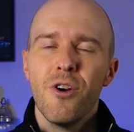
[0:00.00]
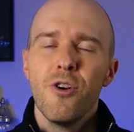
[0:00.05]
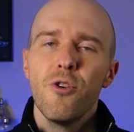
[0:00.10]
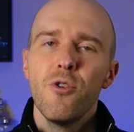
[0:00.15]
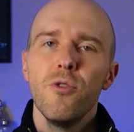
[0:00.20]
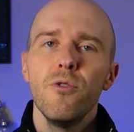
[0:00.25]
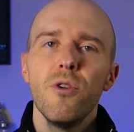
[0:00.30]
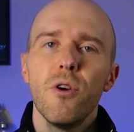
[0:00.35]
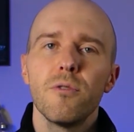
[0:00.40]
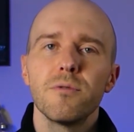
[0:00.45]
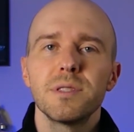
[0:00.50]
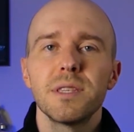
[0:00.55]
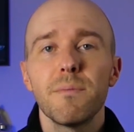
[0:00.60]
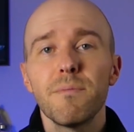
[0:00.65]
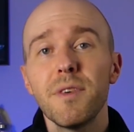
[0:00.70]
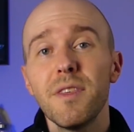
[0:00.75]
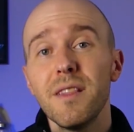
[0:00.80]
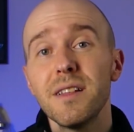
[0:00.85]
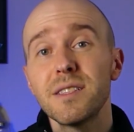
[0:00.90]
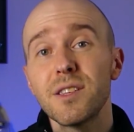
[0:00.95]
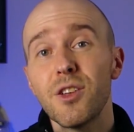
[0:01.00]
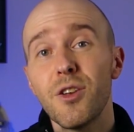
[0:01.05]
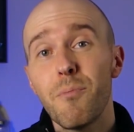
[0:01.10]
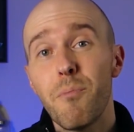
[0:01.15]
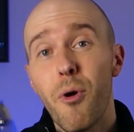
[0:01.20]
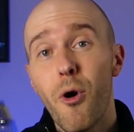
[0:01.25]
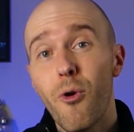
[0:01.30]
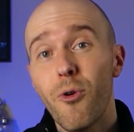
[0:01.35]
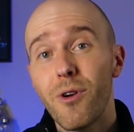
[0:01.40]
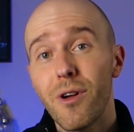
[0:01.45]
Who knows? Something that's going to
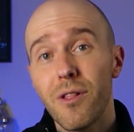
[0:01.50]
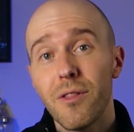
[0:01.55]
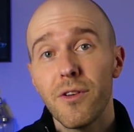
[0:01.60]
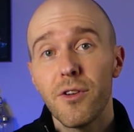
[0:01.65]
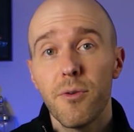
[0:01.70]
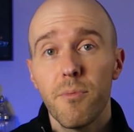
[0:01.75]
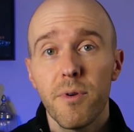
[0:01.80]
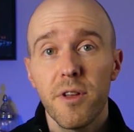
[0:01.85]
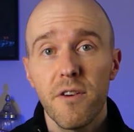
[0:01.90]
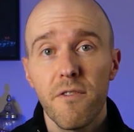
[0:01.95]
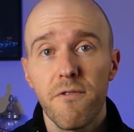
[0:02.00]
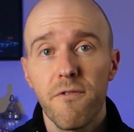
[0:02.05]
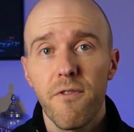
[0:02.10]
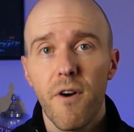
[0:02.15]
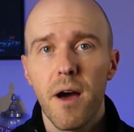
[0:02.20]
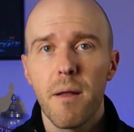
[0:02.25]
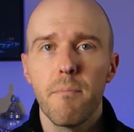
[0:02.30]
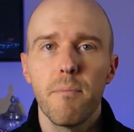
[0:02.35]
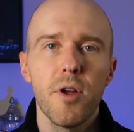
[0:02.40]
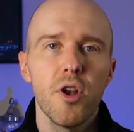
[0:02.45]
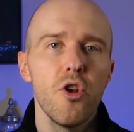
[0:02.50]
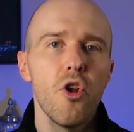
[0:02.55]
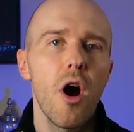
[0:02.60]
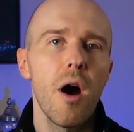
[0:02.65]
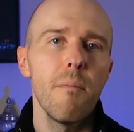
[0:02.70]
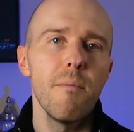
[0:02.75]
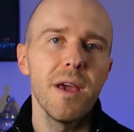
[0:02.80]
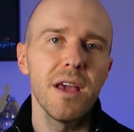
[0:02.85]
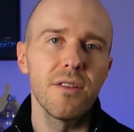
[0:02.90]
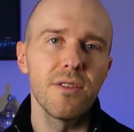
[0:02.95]
poke a little bit of fun, but
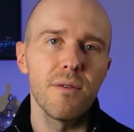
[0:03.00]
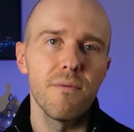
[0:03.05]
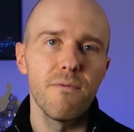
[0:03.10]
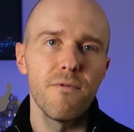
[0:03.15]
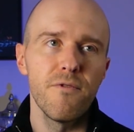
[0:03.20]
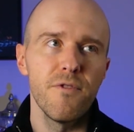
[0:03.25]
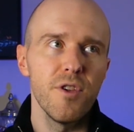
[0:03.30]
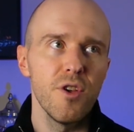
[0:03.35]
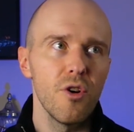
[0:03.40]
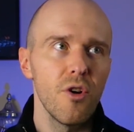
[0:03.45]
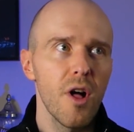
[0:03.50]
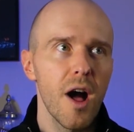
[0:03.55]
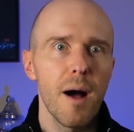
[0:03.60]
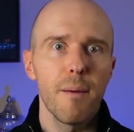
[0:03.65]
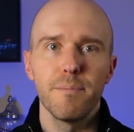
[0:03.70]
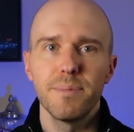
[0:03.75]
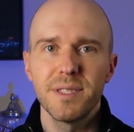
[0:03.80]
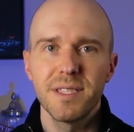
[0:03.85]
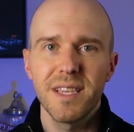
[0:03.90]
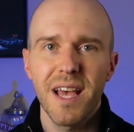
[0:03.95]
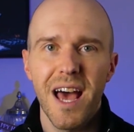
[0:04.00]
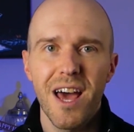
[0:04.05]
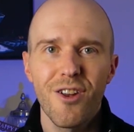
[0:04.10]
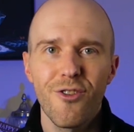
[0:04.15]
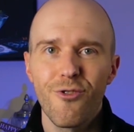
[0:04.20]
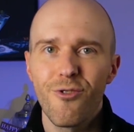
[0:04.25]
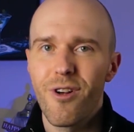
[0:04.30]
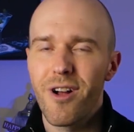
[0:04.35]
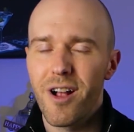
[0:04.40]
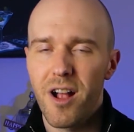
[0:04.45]
not make them feel
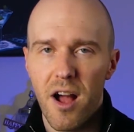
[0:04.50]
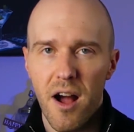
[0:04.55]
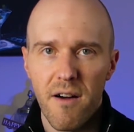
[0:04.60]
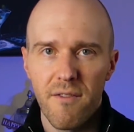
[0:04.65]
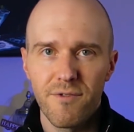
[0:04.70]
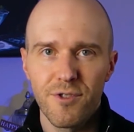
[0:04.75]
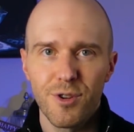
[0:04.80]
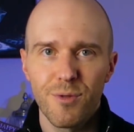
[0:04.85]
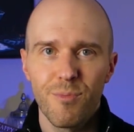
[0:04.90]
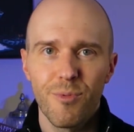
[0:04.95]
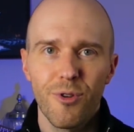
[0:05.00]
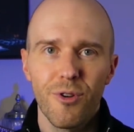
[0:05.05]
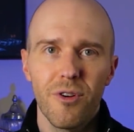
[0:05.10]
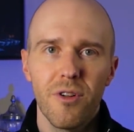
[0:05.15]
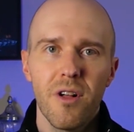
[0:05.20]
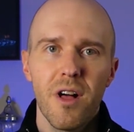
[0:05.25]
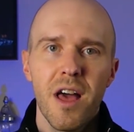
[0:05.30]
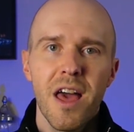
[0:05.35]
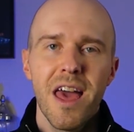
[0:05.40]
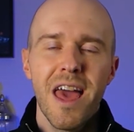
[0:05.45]
upset or uncomfortable.